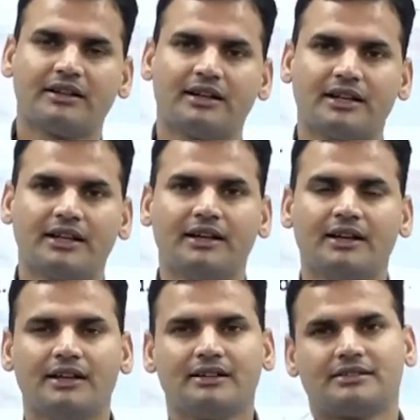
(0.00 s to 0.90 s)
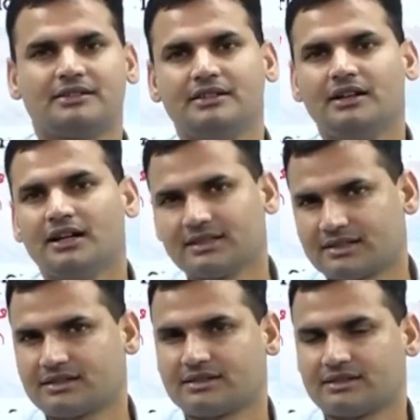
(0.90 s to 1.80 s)
country, see
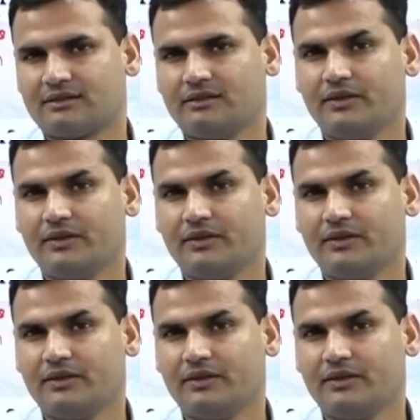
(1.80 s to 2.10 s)
us?